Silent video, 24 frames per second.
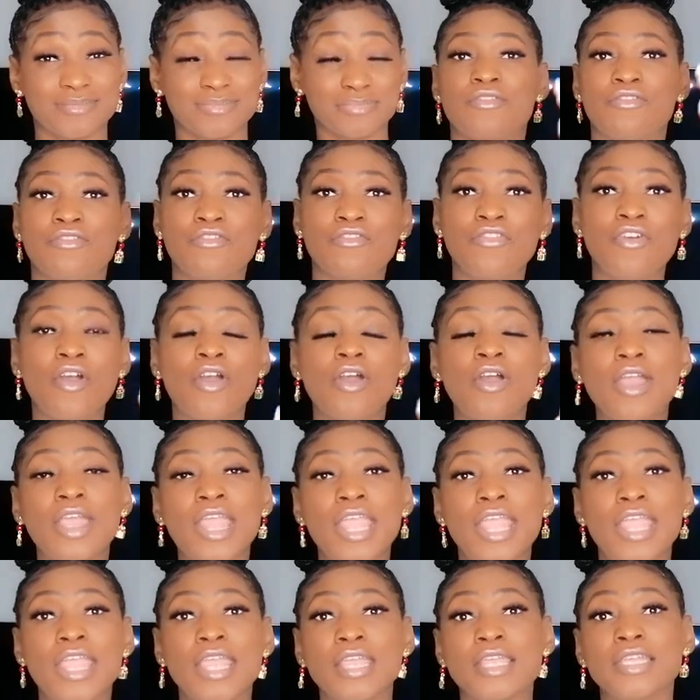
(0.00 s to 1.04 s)
The
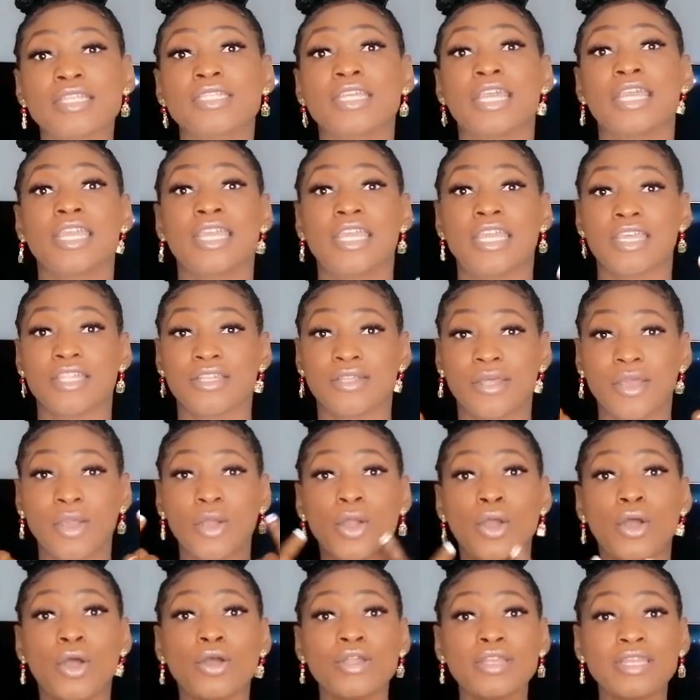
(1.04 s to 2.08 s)
forehead,
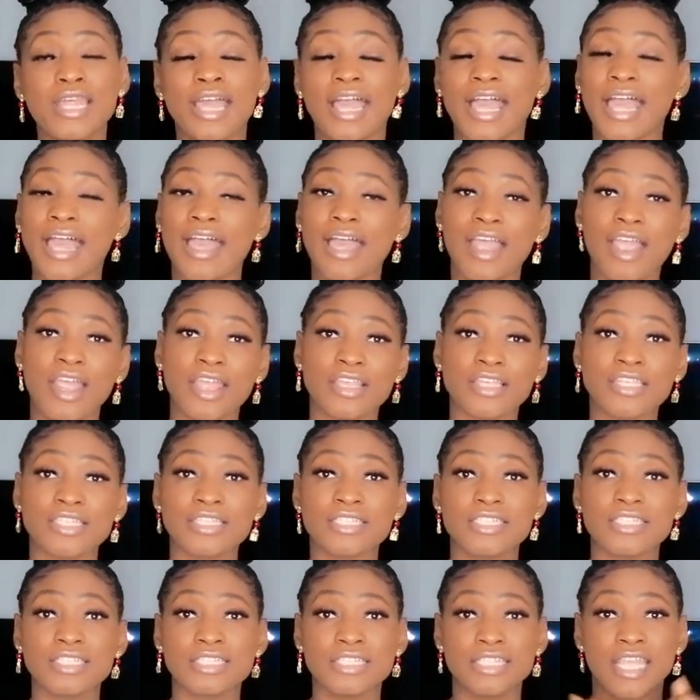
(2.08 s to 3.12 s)
the under
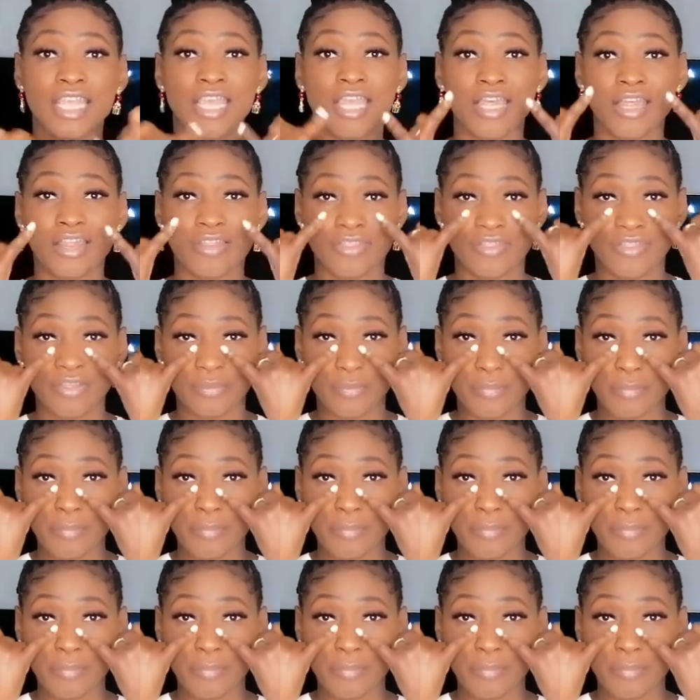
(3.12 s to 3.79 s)
eyes, the